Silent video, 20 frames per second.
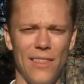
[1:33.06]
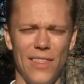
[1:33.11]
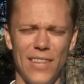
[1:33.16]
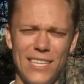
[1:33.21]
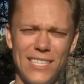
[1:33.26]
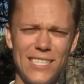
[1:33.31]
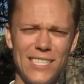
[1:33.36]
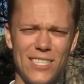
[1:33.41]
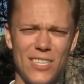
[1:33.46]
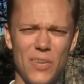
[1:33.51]

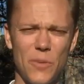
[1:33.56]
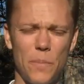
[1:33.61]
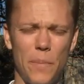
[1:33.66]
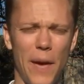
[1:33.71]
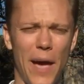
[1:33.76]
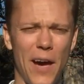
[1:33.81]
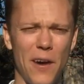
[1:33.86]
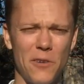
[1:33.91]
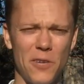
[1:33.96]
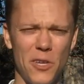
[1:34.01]
This is
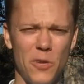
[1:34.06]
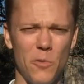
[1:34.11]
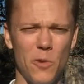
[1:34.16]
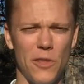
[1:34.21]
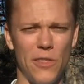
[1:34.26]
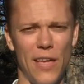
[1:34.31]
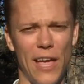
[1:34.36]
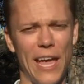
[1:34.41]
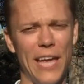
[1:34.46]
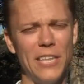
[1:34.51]
compounded
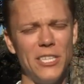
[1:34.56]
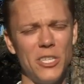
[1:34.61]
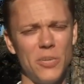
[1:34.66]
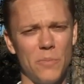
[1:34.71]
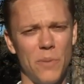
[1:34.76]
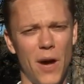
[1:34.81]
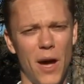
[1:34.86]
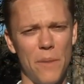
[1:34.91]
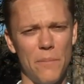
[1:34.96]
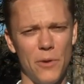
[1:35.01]
with
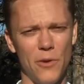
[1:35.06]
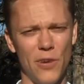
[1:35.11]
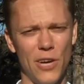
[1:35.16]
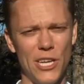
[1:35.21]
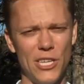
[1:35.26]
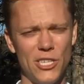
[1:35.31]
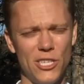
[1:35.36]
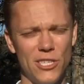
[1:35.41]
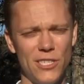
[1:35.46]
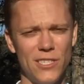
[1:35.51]
aging
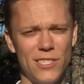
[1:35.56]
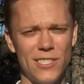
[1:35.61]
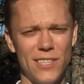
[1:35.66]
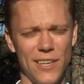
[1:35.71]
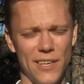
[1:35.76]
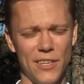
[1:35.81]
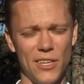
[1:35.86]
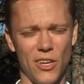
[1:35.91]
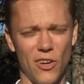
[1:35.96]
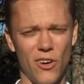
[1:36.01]
populations
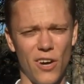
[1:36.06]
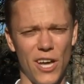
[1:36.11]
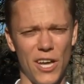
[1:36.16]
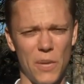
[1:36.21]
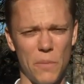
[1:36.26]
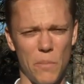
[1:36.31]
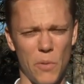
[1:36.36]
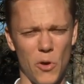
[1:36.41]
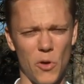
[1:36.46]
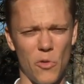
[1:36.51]
and
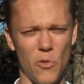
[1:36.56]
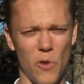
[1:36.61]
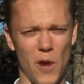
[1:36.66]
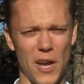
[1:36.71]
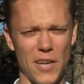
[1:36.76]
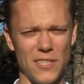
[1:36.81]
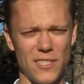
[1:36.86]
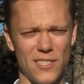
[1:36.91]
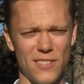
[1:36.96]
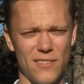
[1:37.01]
declining birth
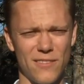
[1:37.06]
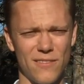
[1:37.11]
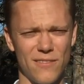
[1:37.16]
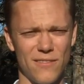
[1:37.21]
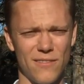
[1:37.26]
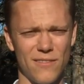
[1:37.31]
rates.